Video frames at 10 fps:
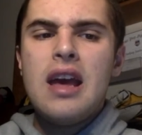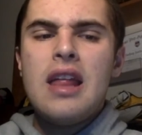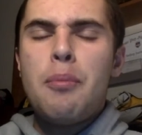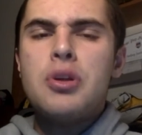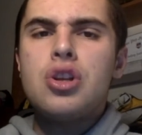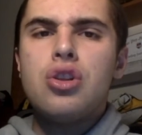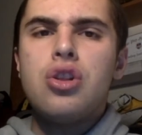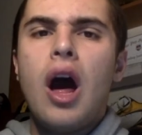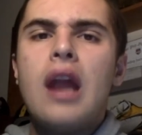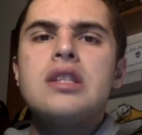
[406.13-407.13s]
That puts a
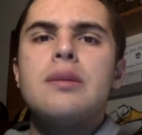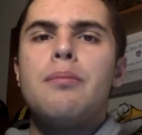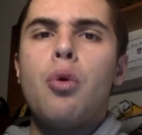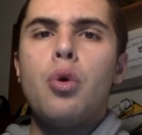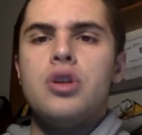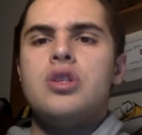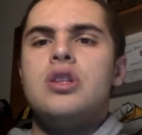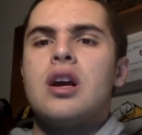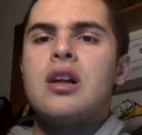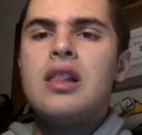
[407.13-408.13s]
lot of support to
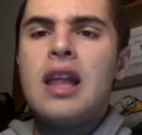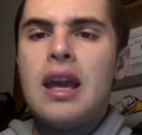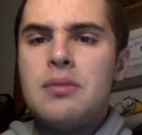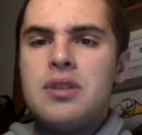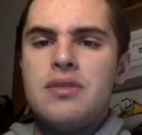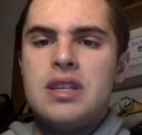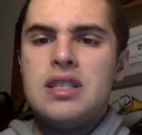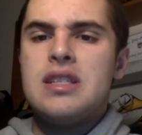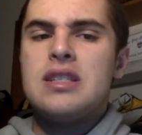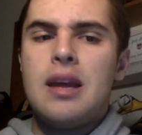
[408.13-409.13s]
the claims of these
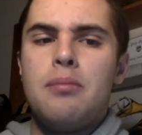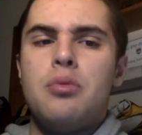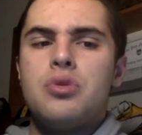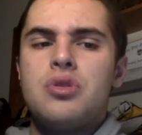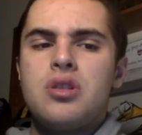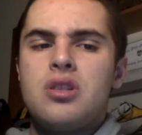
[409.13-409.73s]
disciples.